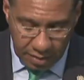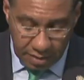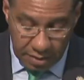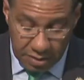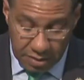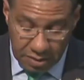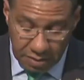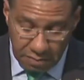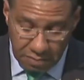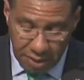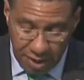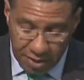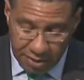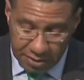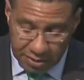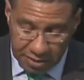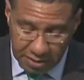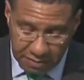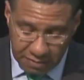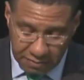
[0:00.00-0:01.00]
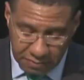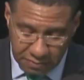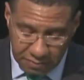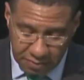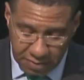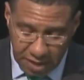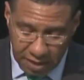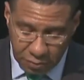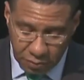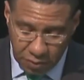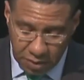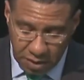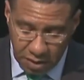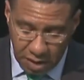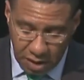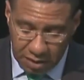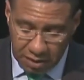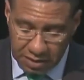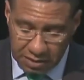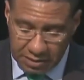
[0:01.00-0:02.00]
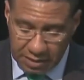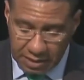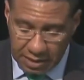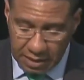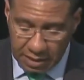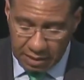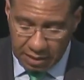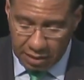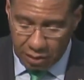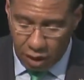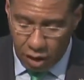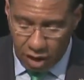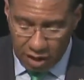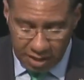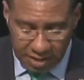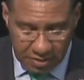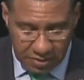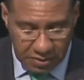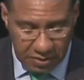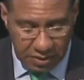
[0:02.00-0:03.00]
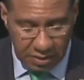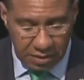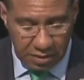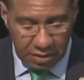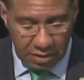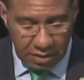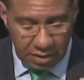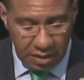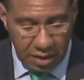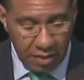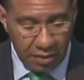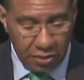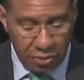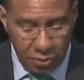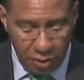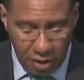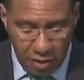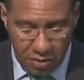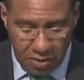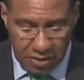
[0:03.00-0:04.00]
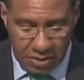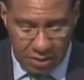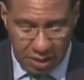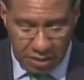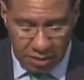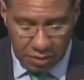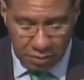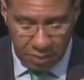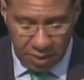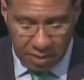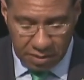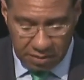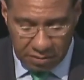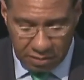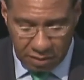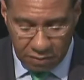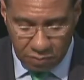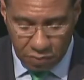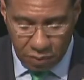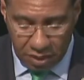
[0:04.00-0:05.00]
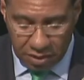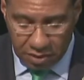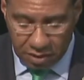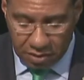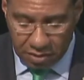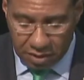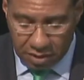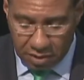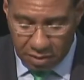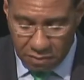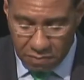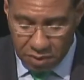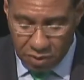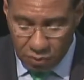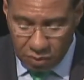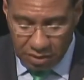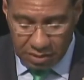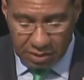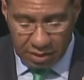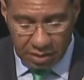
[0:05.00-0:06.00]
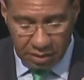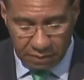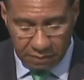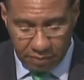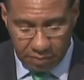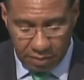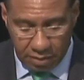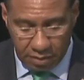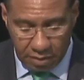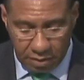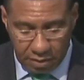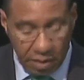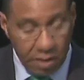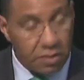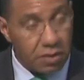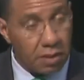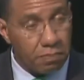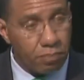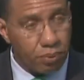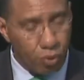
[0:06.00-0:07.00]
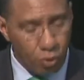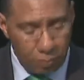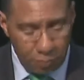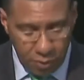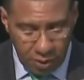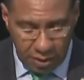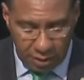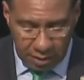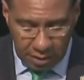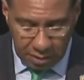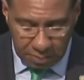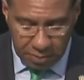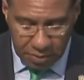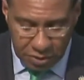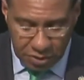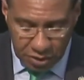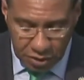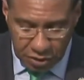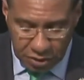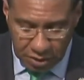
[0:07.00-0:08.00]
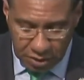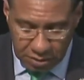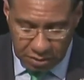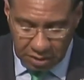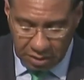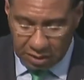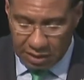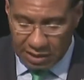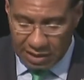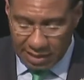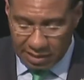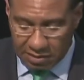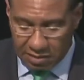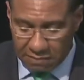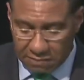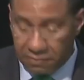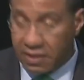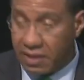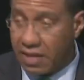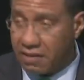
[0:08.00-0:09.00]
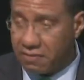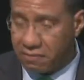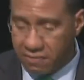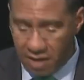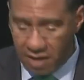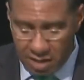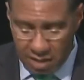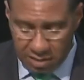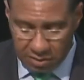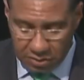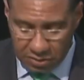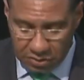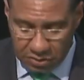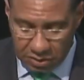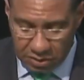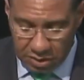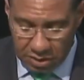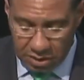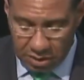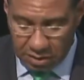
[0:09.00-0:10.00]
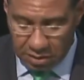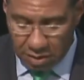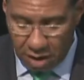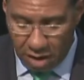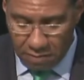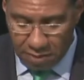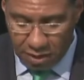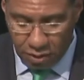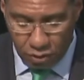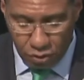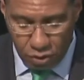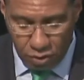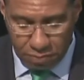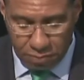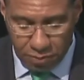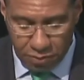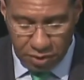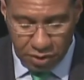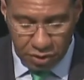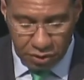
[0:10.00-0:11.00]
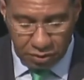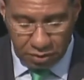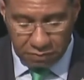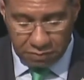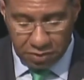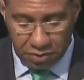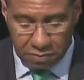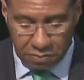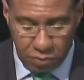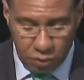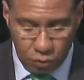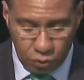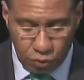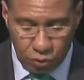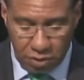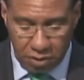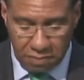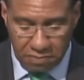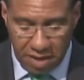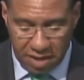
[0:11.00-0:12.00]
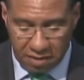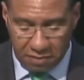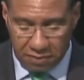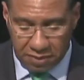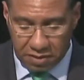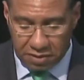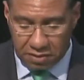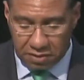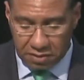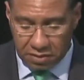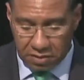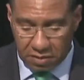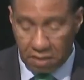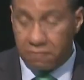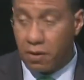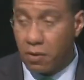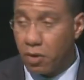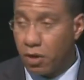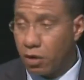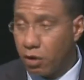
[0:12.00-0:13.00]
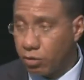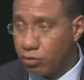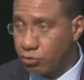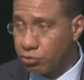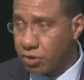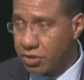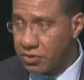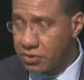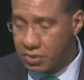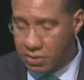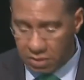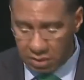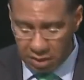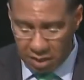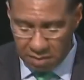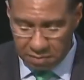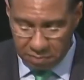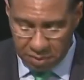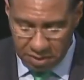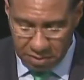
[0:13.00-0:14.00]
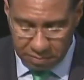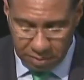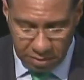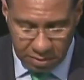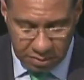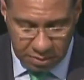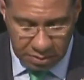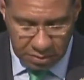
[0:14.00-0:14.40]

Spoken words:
imperative that we undertake an honest and thorough assessment of whether the community is appropriately positioned to collectively advance economic cooperation for the mutual benefit of our countries and peoples.